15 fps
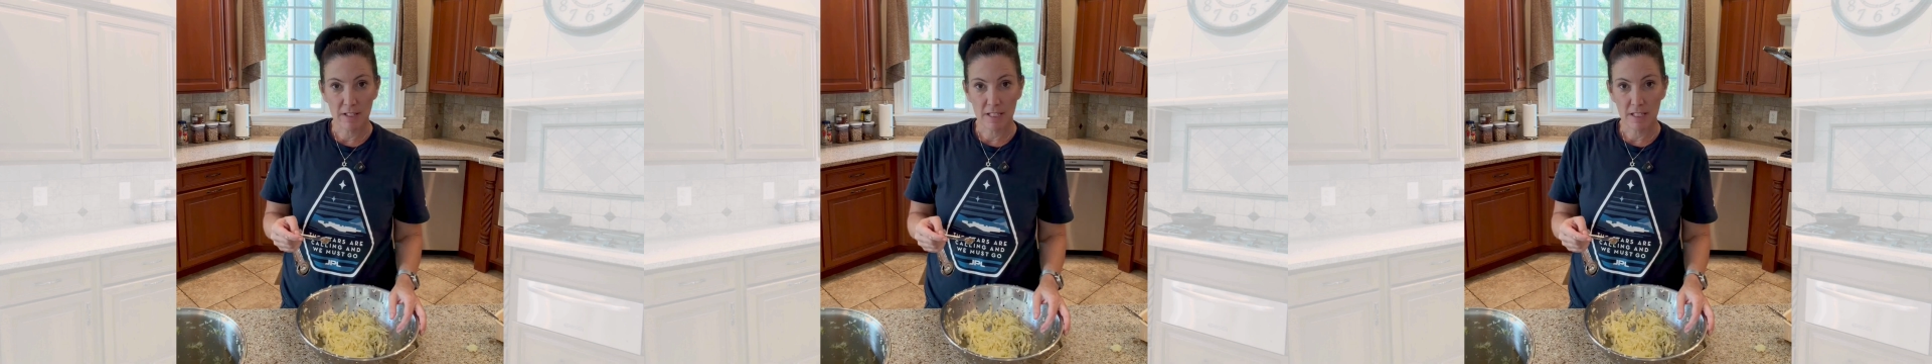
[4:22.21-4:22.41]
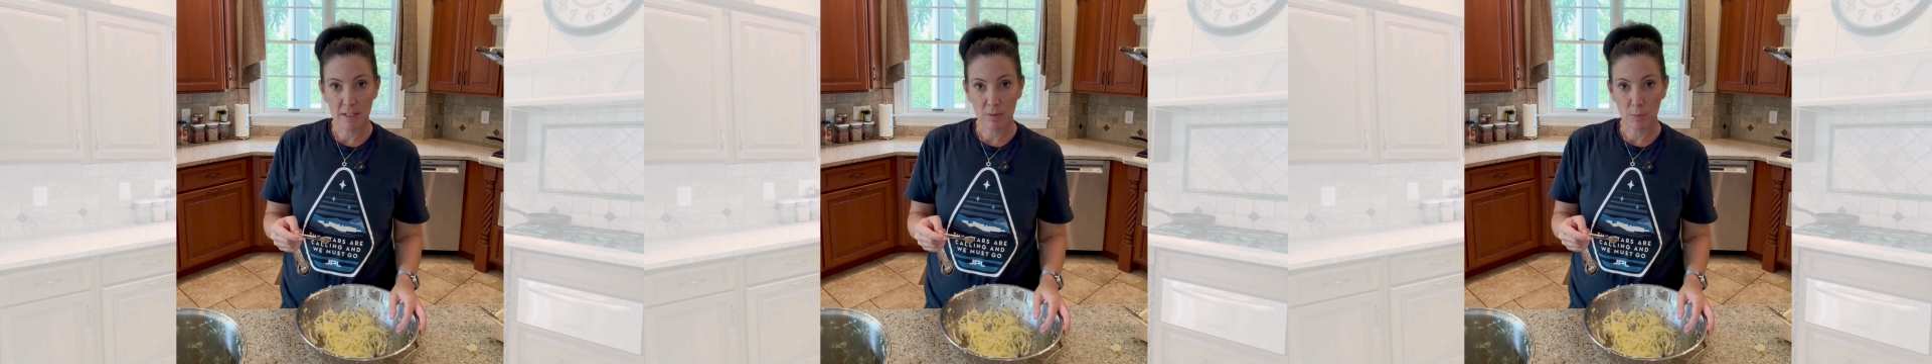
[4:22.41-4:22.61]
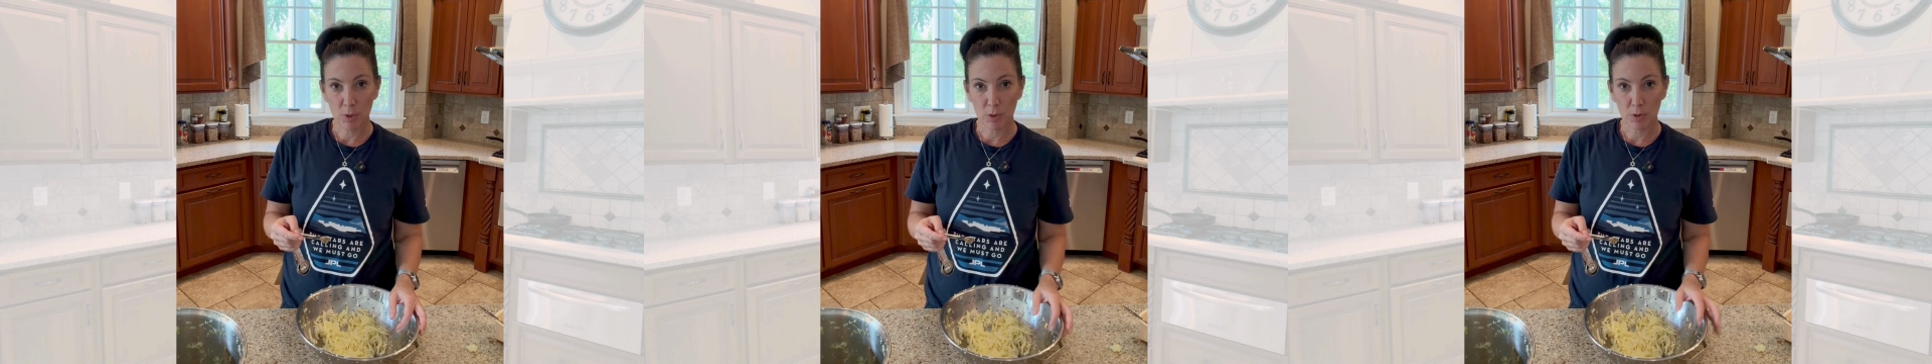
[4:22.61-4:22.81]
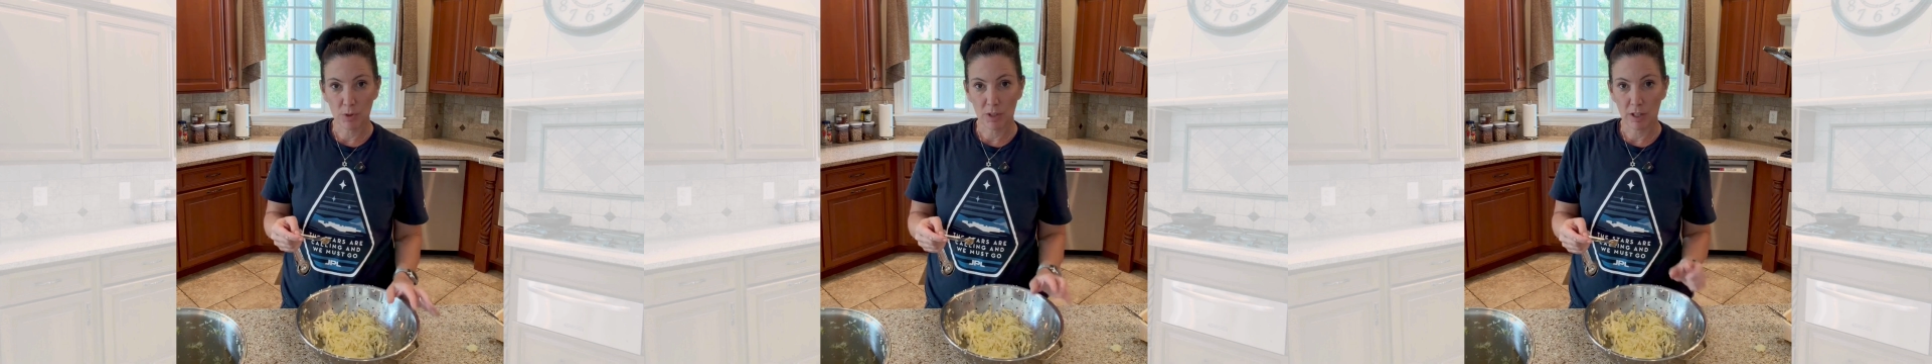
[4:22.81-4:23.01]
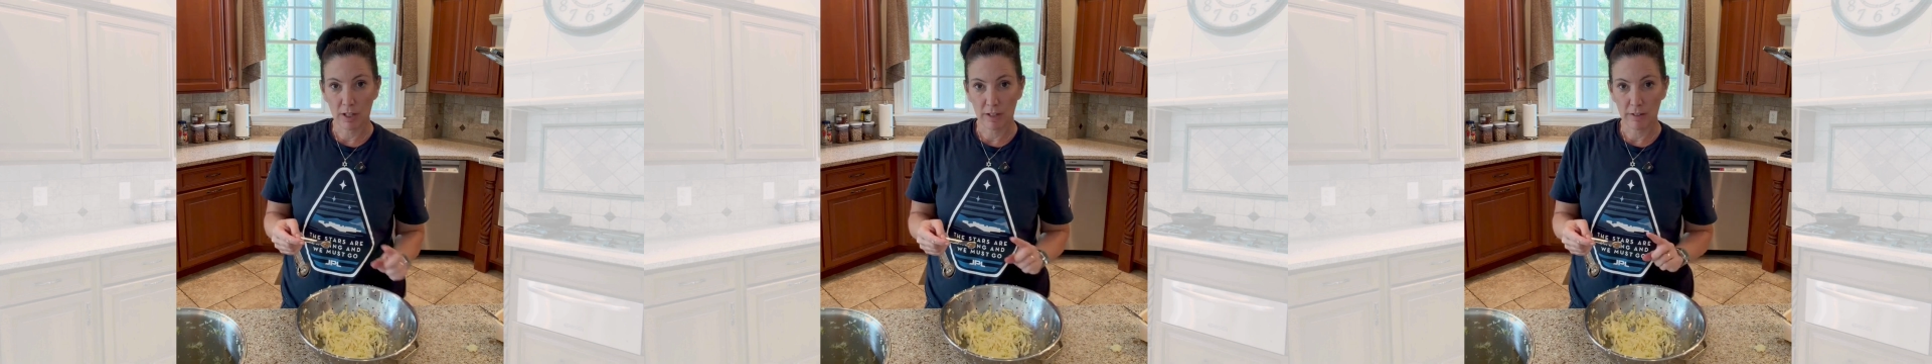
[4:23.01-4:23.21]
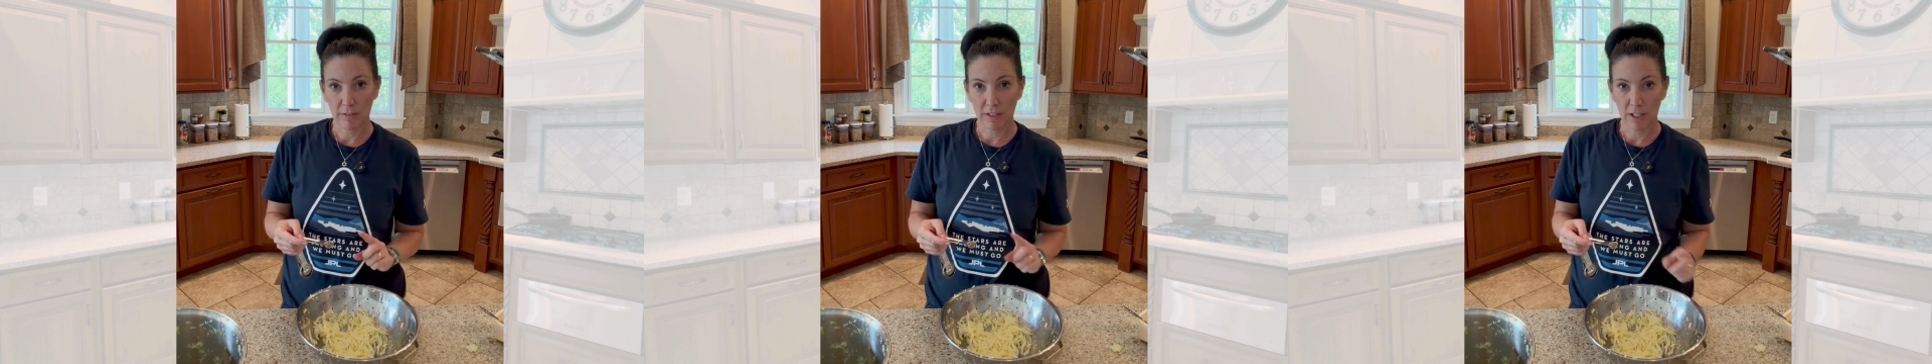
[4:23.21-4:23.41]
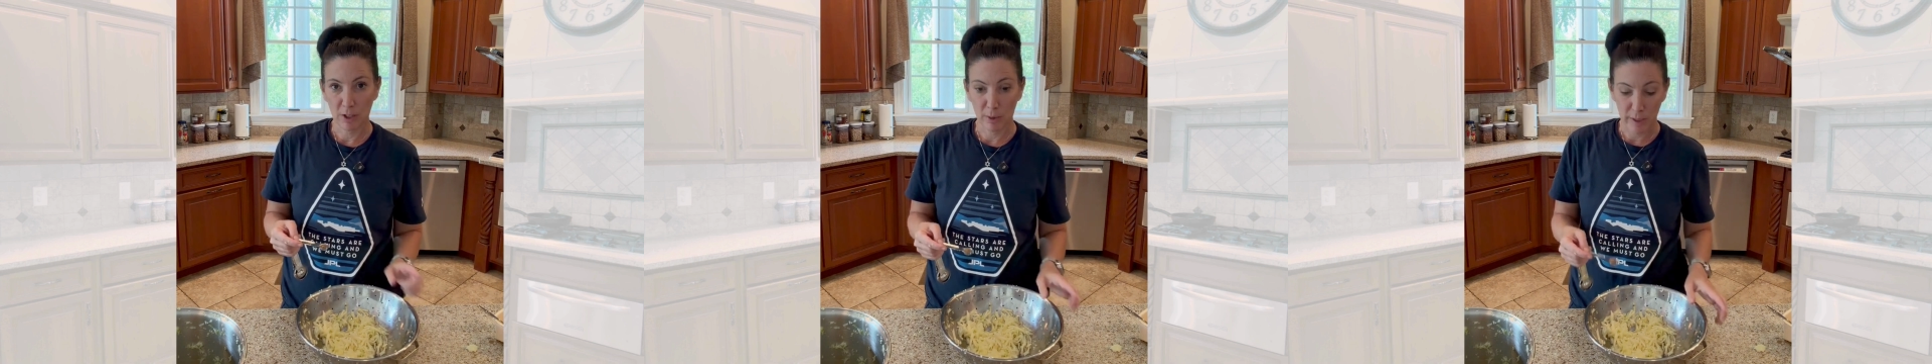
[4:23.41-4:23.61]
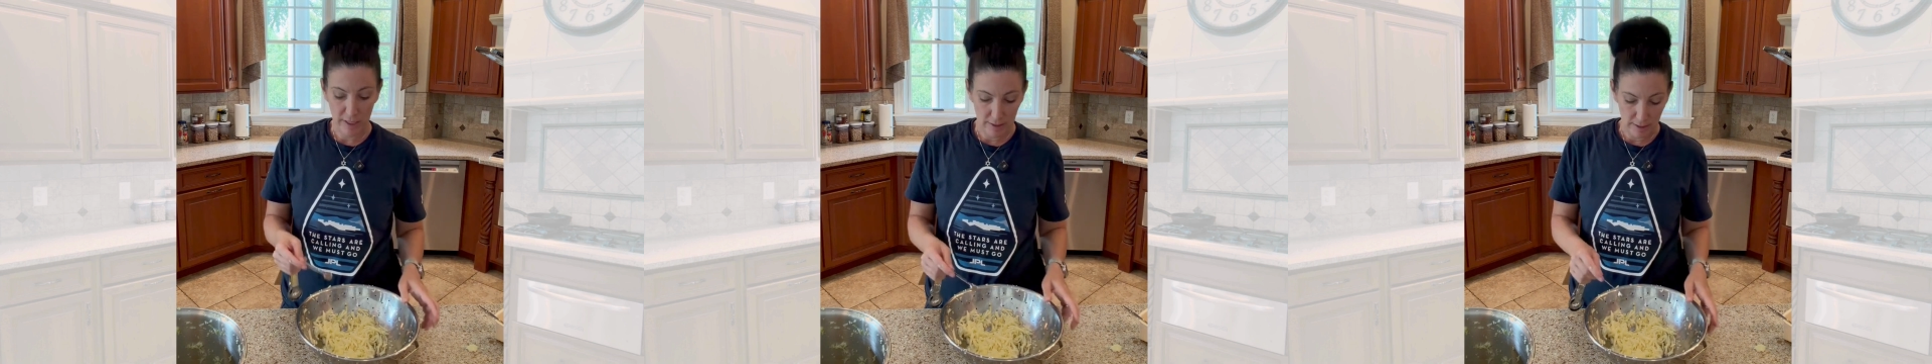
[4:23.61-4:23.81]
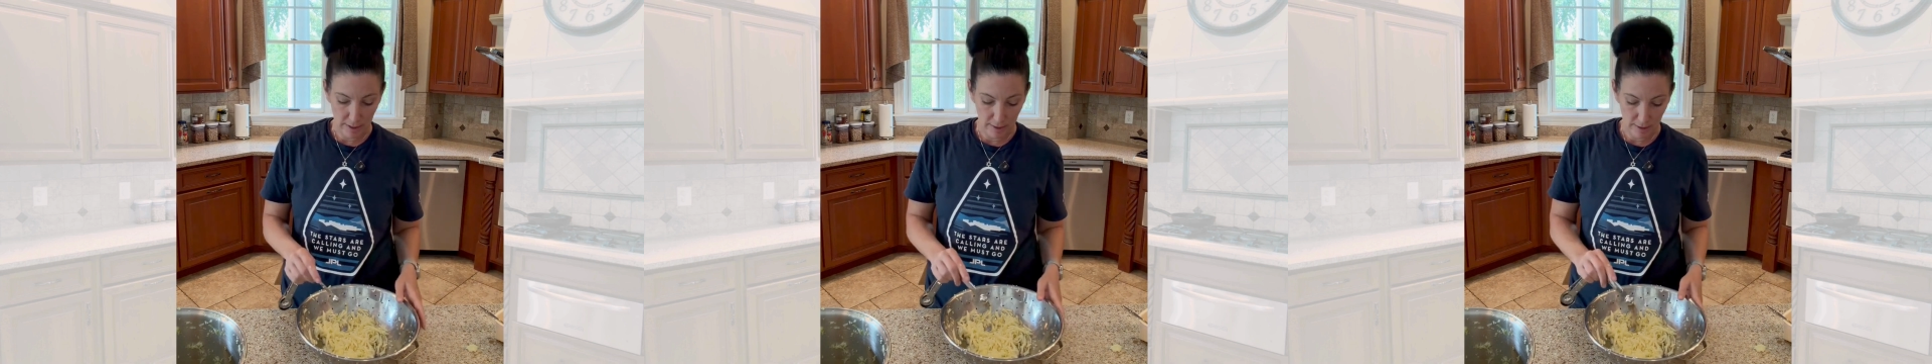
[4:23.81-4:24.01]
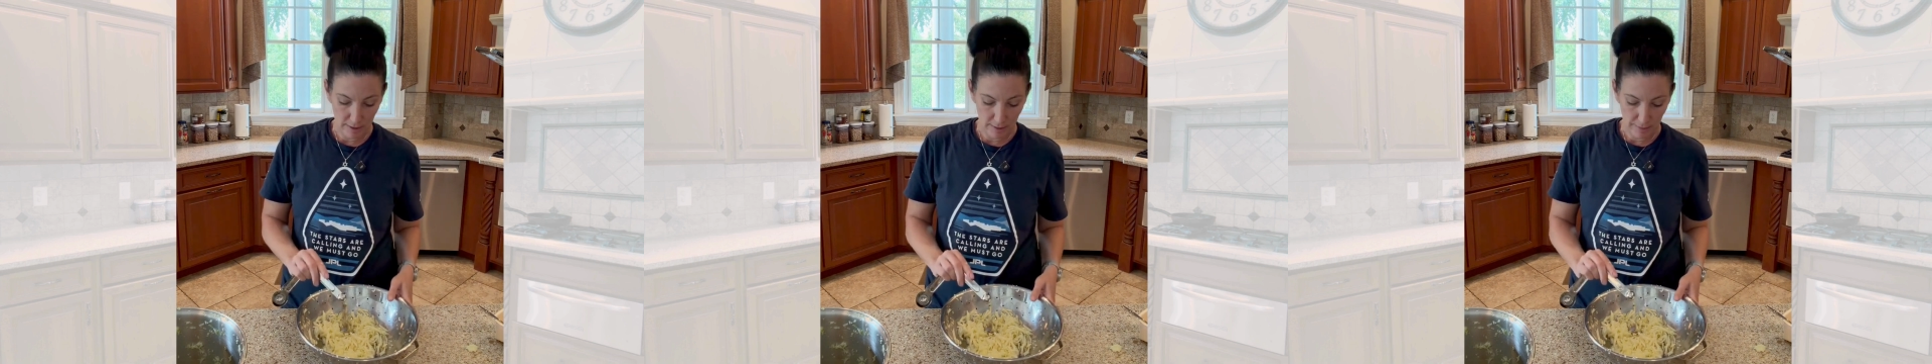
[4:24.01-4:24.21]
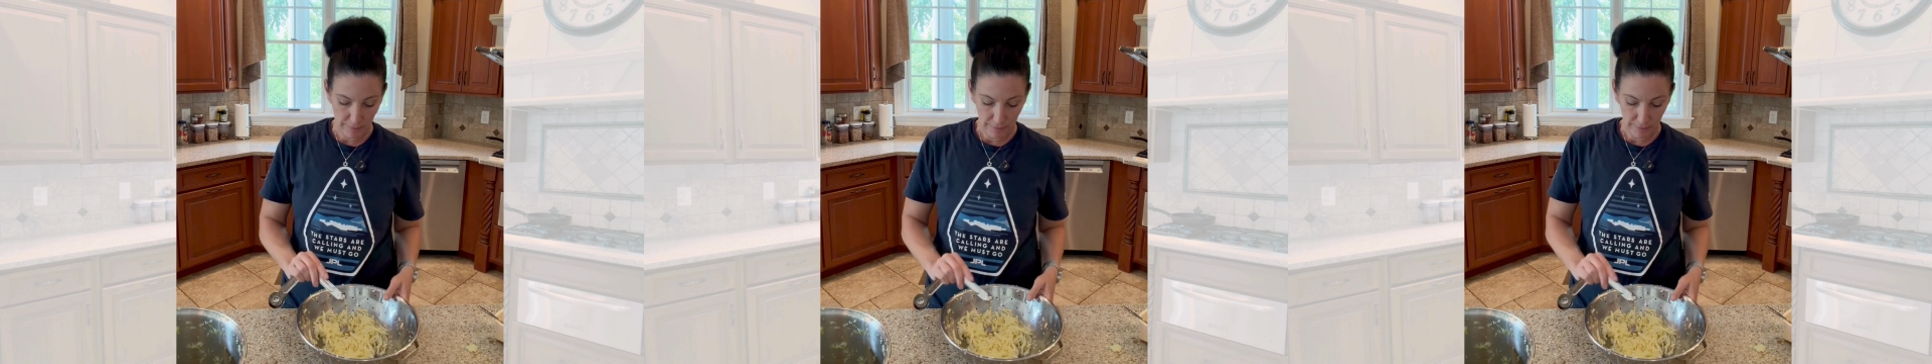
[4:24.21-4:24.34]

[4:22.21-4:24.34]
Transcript: teaspoon of caraway seeds.